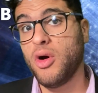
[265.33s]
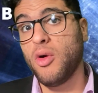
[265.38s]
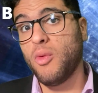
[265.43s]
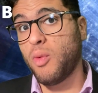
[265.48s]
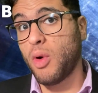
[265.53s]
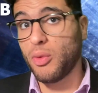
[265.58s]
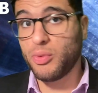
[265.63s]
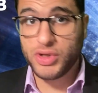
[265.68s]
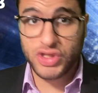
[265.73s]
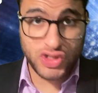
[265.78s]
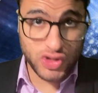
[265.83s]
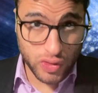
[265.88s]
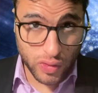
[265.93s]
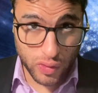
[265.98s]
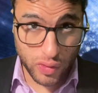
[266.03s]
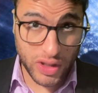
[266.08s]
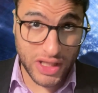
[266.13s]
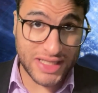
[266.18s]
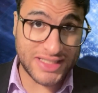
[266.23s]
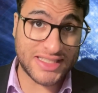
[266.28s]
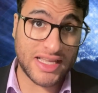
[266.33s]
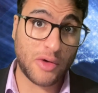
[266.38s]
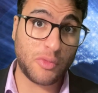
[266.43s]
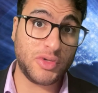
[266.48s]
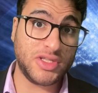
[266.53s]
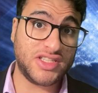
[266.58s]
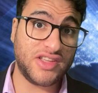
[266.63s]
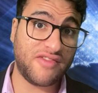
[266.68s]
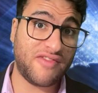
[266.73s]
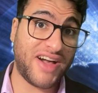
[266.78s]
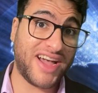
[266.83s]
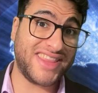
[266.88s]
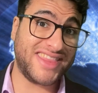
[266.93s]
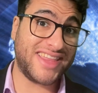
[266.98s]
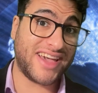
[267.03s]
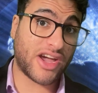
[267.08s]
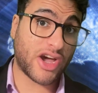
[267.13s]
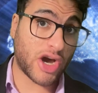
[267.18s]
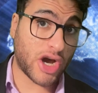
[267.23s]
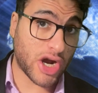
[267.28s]
what we do is that we divide
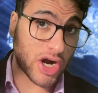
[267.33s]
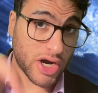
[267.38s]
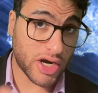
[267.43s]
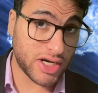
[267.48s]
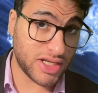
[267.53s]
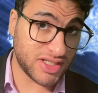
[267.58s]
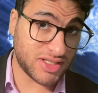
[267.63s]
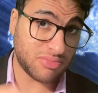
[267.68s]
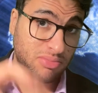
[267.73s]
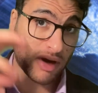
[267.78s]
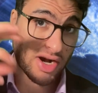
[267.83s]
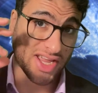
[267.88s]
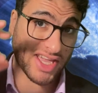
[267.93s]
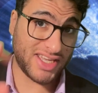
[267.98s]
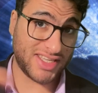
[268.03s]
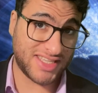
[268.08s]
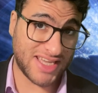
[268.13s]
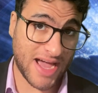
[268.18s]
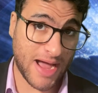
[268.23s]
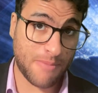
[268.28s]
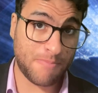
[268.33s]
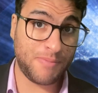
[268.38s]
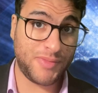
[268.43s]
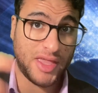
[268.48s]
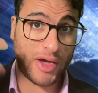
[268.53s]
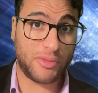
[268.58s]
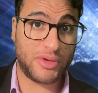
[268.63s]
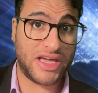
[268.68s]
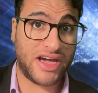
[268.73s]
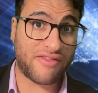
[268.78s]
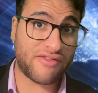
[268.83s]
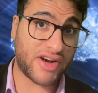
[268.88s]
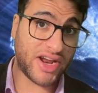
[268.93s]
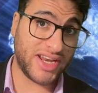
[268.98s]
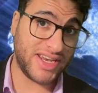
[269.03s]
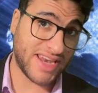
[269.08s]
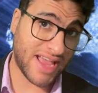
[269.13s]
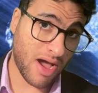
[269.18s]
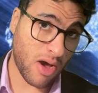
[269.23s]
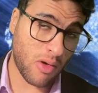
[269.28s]
the current market cap that we have right
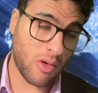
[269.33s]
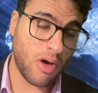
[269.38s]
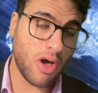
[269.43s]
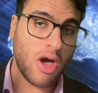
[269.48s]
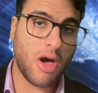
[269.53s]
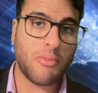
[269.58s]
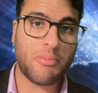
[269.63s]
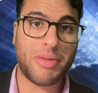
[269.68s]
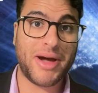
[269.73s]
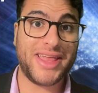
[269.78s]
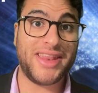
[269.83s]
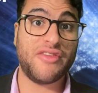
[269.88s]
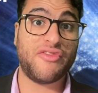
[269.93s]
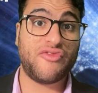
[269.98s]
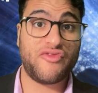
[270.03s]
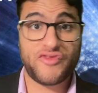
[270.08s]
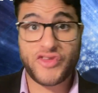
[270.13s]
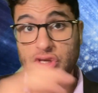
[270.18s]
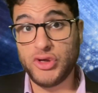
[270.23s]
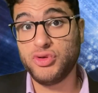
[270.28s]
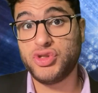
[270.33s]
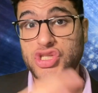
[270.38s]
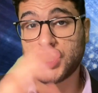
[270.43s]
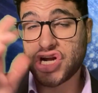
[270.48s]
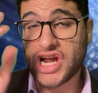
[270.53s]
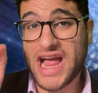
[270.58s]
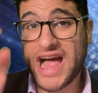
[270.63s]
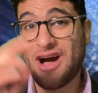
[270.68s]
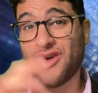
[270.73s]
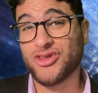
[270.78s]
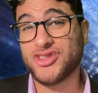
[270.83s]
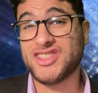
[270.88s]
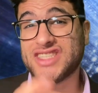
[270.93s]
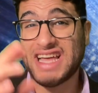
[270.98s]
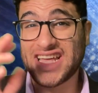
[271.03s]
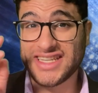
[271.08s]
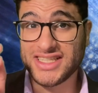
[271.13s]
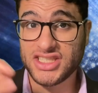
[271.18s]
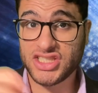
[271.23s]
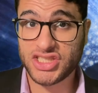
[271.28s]
now by the future
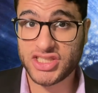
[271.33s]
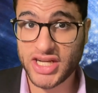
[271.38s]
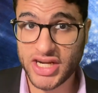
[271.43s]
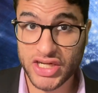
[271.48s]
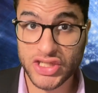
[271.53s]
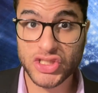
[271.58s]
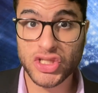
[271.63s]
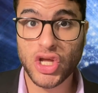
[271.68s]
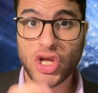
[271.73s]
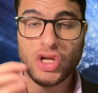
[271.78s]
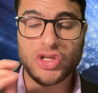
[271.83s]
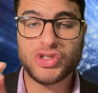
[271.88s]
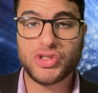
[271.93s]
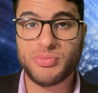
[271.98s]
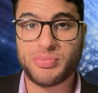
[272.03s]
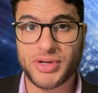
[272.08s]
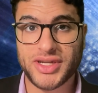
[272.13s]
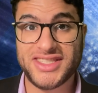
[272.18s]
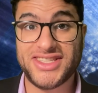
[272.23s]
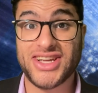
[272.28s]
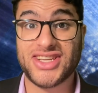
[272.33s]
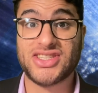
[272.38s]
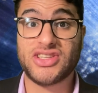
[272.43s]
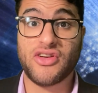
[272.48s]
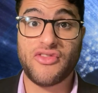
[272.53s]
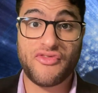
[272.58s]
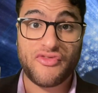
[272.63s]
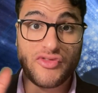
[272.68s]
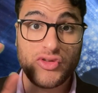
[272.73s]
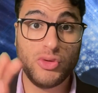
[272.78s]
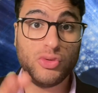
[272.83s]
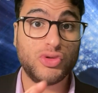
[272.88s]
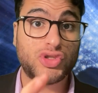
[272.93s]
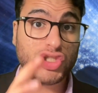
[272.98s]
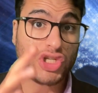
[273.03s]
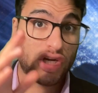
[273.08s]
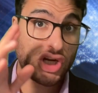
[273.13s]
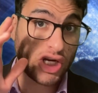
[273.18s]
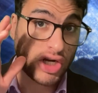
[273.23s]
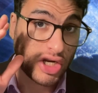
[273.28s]
outstanding shares to predict the
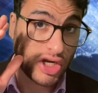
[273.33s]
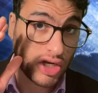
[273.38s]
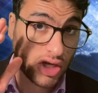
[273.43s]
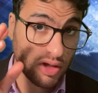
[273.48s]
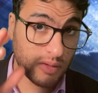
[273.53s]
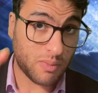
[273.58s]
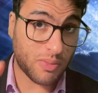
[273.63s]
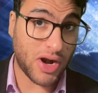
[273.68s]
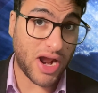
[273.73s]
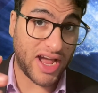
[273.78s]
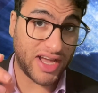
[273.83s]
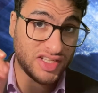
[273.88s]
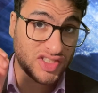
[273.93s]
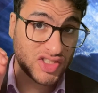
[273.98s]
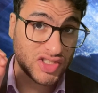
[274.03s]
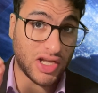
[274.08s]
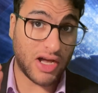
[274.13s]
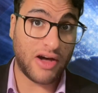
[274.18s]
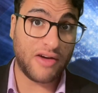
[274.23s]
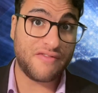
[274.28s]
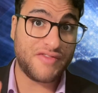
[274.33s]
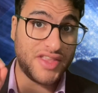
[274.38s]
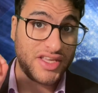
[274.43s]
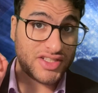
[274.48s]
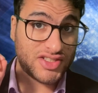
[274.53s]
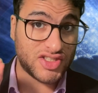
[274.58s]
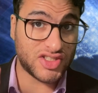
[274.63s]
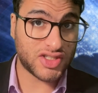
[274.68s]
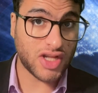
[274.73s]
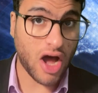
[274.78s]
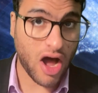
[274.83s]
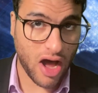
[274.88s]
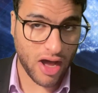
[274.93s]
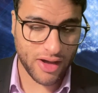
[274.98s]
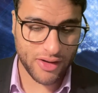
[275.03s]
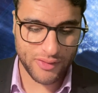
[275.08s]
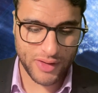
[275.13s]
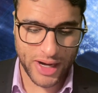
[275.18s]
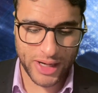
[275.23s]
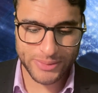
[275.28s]
future price of the
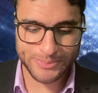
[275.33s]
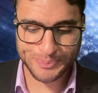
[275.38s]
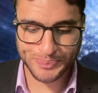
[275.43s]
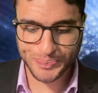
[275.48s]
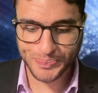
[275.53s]
stock, right?